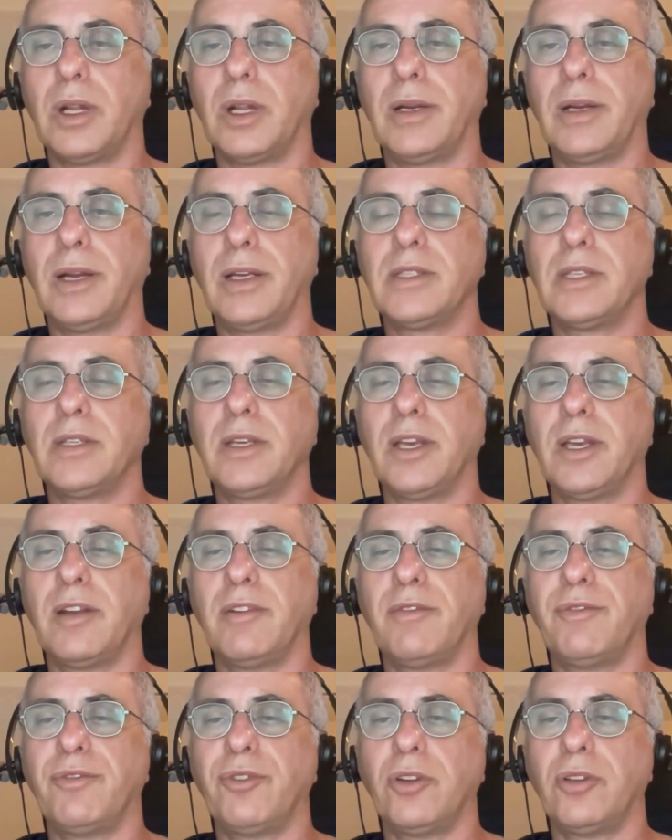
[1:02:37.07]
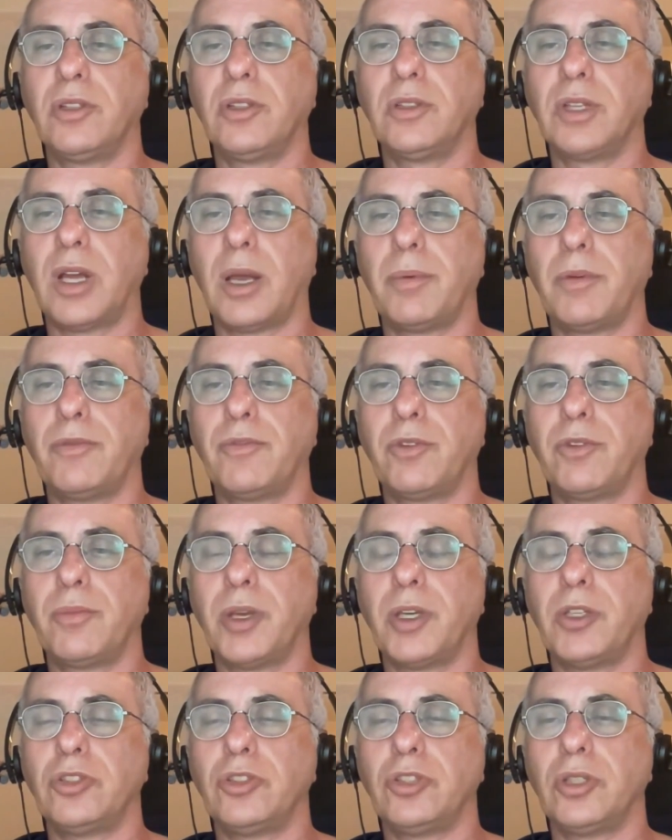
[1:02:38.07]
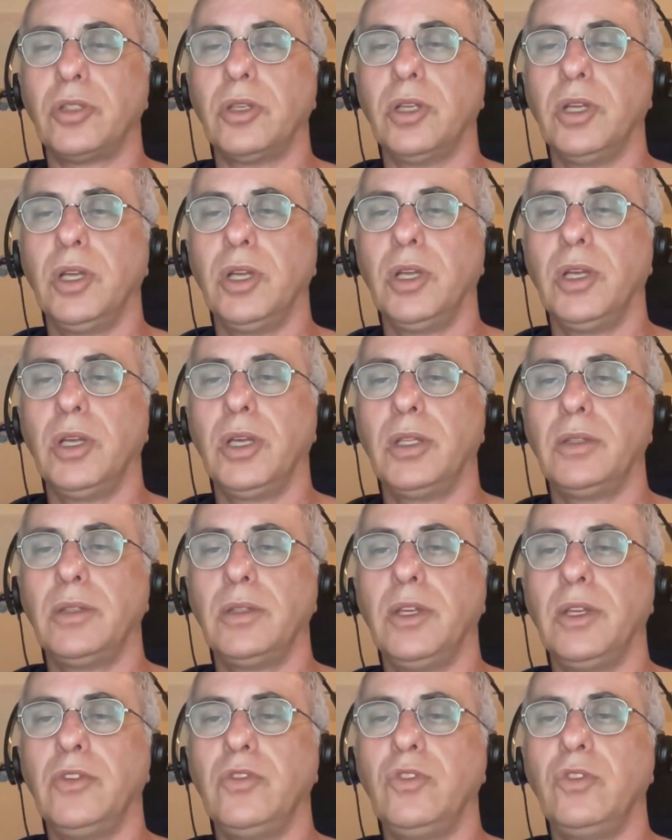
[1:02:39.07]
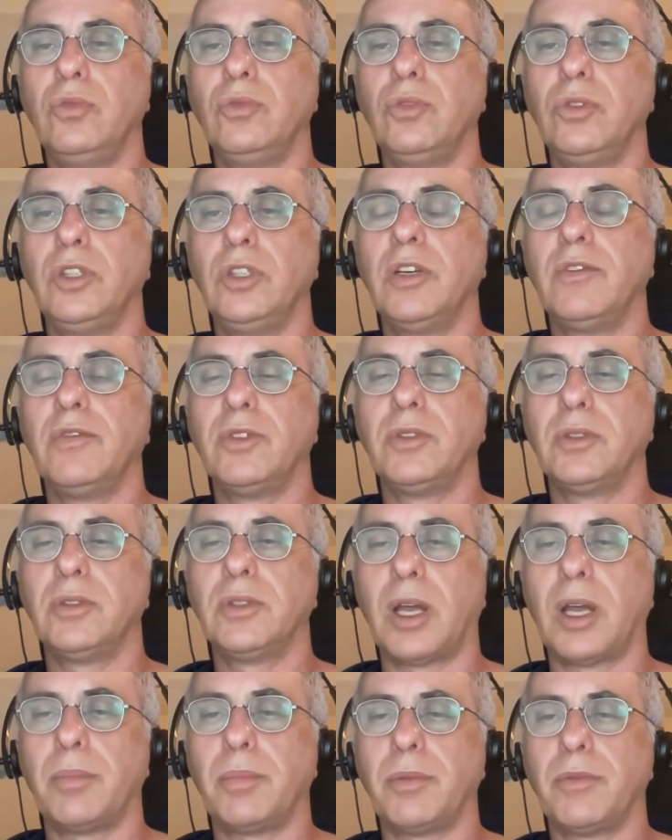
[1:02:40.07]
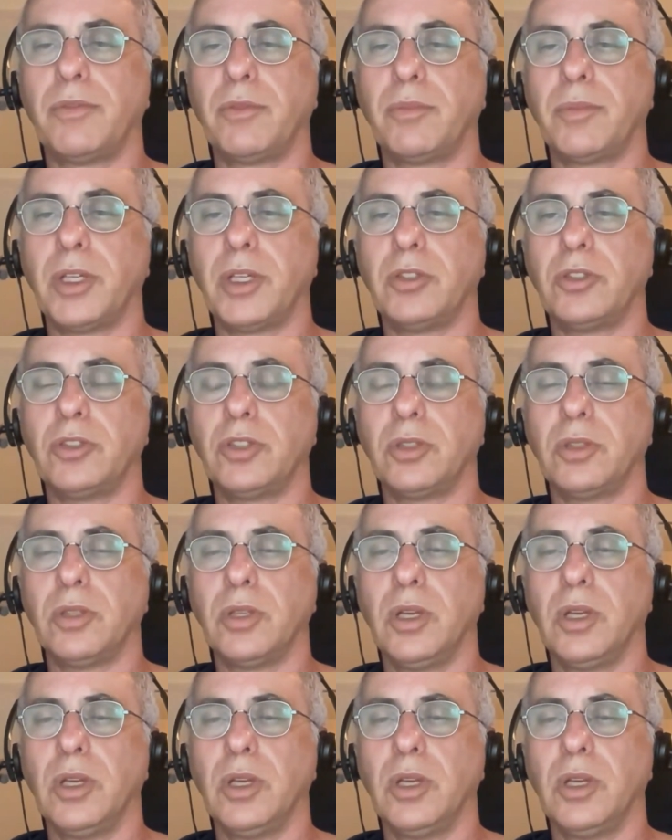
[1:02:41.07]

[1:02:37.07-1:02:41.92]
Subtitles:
Unless it can infer the type information, it needs you to give it the type information.